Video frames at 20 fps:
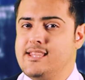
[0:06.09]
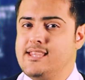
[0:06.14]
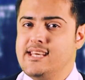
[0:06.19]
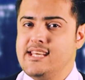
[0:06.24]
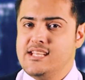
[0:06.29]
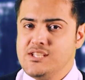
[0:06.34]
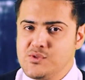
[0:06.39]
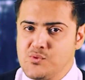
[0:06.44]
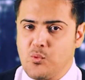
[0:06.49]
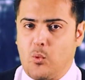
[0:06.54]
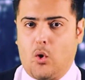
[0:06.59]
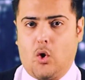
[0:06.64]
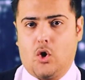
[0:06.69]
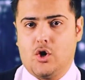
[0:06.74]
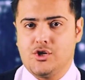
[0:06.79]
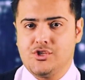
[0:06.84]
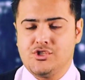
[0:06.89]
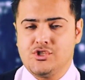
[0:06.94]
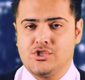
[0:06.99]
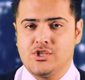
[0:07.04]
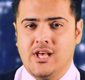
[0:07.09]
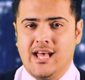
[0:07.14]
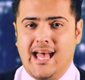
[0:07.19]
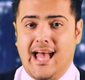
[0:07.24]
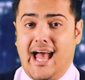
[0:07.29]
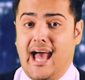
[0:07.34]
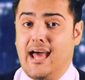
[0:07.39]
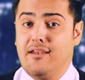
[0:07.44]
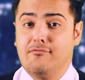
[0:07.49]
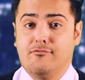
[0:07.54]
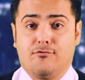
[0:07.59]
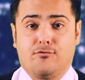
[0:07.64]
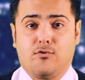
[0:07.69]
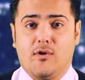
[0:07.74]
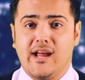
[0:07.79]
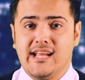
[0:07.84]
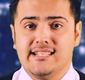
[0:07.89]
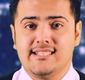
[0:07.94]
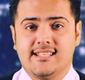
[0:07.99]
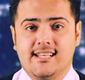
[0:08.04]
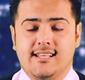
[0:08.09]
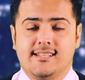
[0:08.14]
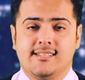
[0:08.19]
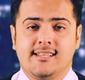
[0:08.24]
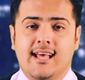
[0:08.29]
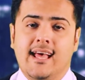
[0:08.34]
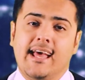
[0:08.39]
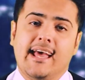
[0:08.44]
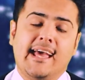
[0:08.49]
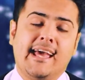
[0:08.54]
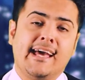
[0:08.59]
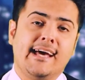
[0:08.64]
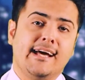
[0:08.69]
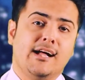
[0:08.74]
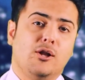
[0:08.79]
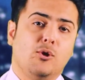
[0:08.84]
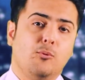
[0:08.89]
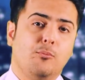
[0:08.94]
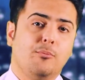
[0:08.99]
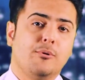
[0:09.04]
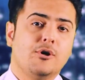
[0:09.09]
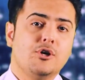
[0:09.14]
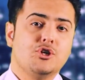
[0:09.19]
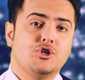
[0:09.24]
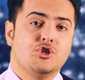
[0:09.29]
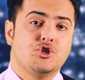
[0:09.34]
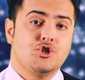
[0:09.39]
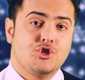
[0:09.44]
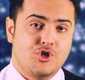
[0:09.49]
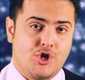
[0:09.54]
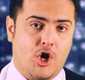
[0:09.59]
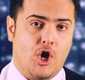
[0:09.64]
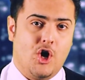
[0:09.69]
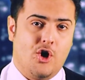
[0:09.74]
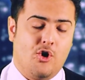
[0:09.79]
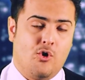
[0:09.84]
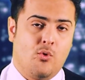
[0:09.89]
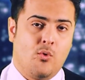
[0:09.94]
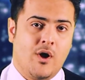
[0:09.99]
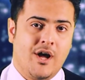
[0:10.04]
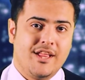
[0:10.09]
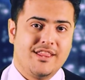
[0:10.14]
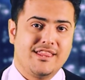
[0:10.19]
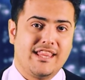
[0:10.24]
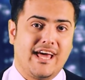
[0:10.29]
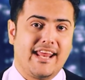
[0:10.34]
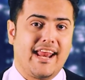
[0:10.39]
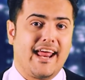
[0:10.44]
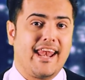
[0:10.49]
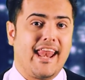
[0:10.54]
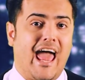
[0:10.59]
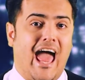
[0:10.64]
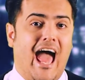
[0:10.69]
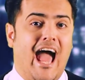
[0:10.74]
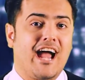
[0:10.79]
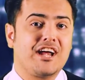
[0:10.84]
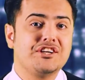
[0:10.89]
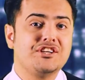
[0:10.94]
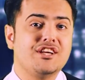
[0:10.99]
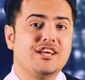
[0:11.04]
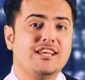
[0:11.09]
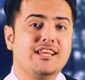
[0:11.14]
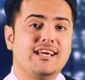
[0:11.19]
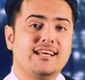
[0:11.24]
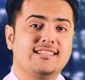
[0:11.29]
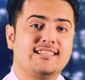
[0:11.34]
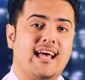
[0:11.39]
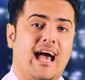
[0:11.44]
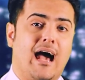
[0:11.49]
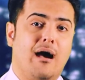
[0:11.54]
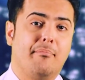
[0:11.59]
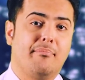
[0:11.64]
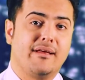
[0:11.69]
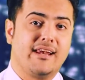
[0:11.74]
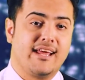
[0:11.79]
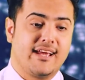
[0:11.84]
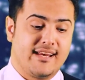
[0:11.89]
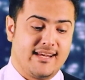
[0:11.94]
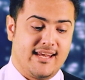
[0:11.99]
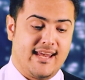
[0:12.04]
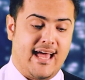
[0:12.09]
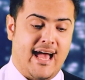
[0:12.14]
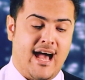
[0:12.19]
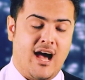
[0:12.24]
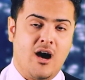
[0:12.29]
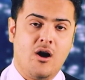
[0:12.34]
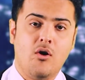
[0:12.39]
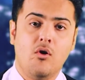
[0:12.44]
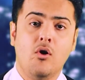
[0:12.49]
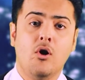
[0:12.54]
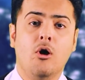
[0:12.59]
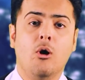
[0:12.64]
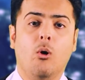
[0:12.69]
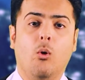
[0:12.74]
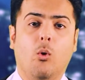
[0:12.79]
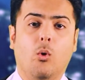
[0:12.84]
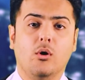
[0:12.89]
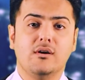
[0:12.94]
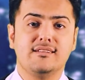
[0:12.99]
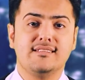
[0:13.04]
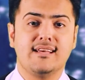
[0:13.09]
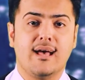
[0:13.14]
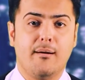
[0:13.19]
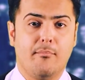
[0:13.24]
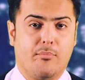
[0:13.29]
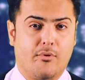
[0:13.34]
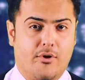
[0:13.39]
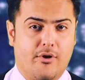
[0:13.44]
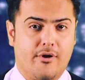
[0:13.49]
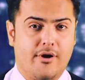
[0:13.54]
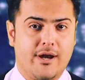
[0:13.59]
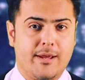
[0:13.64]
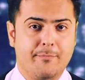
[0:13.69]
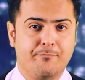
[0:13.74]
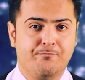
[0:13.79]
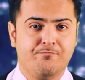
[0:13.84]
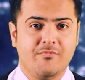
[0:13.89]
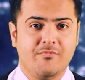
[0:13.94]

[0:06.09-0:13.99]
These words and phrases help show that an action is happening now or temporary.